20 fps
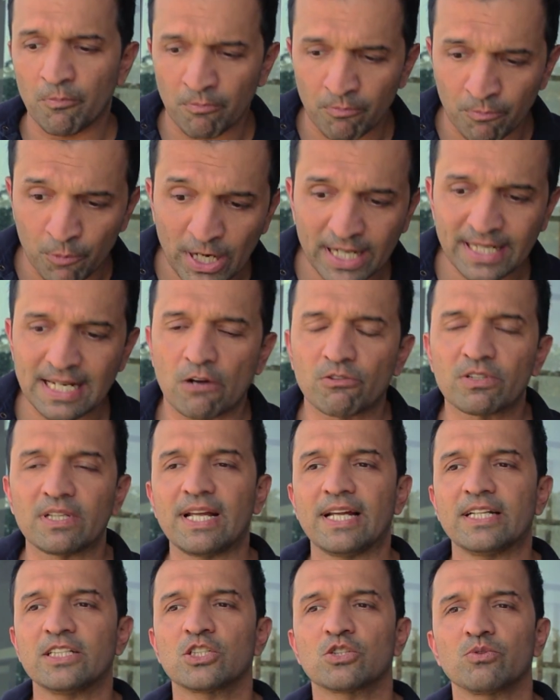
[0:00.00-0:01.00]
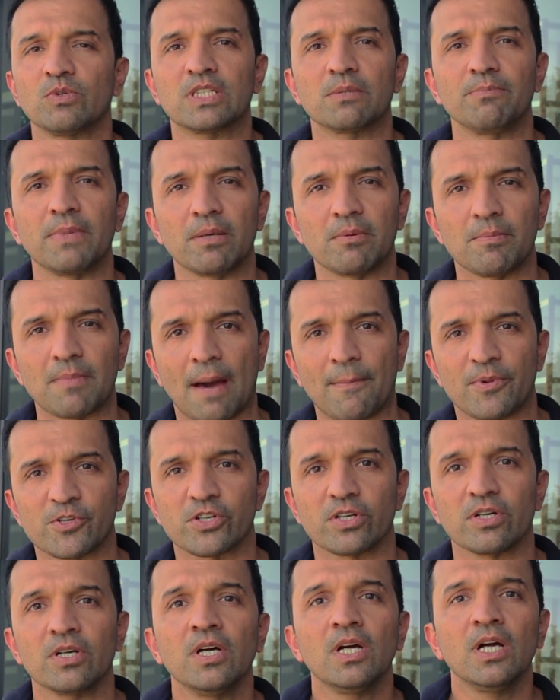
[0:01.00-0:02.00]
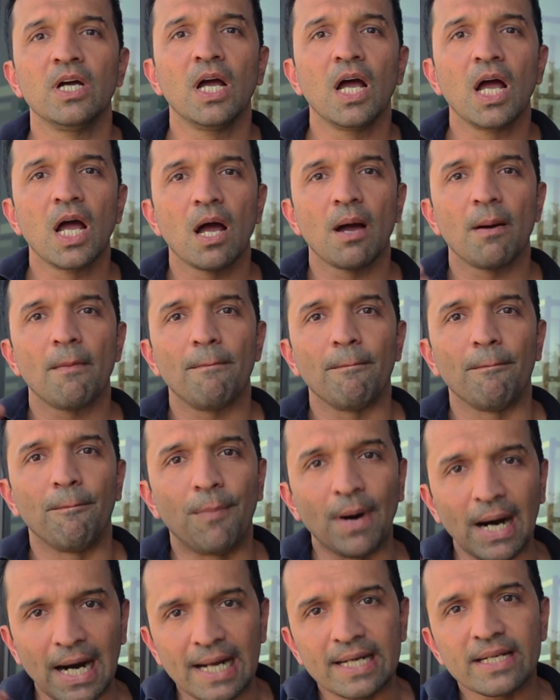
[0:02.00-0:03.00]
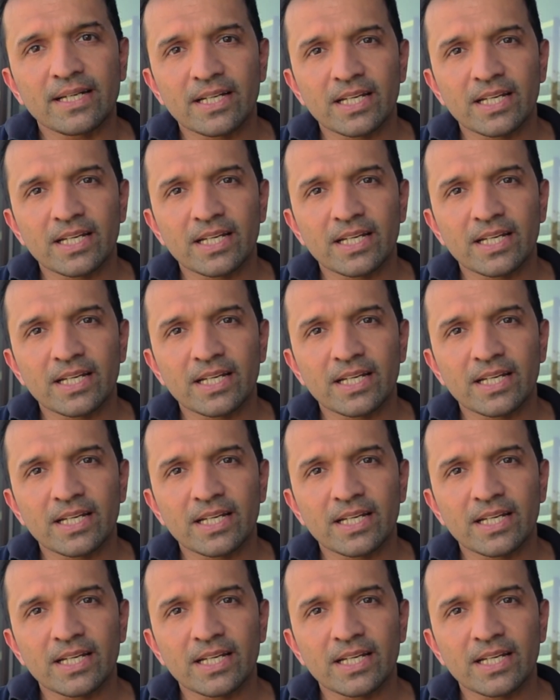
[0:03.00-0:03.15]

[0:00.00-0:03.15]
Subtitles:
bring down the lens to its minimum aperture. But